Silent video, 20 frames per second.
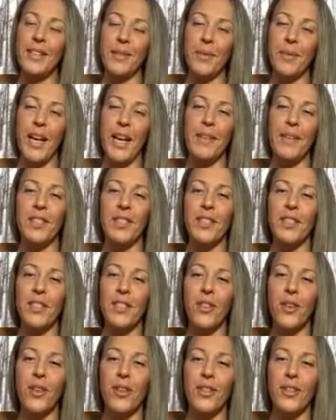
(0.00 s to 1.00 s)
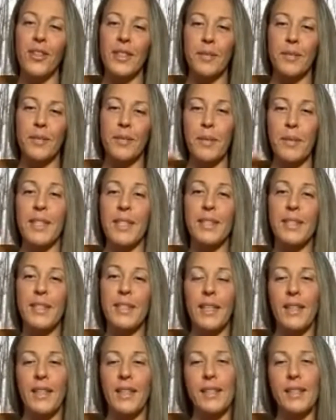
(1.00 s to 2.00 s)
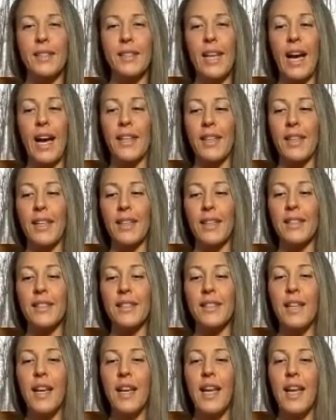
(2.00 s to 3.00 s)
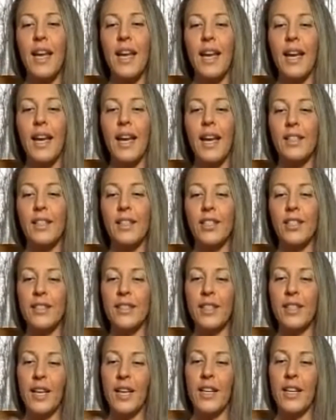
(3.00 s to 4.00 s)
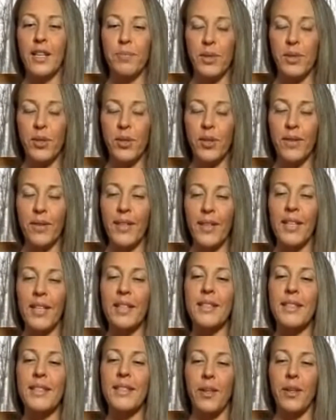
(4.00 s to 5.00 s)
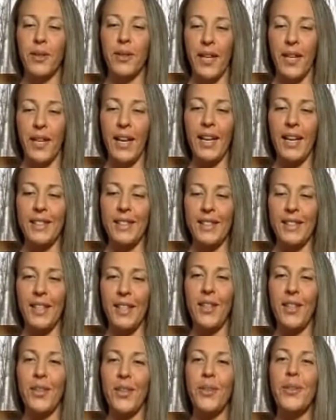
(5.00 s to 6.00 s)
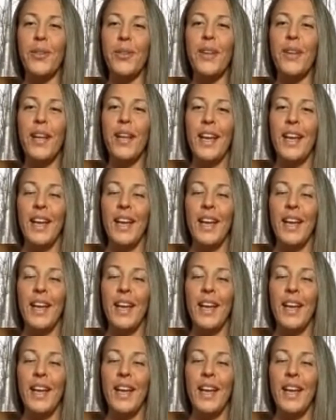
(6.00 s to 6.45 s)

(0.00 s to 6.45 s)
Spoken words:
And we have to just learn sometimes to sit in the sadness and just kind of observe it and say, okay, I see you.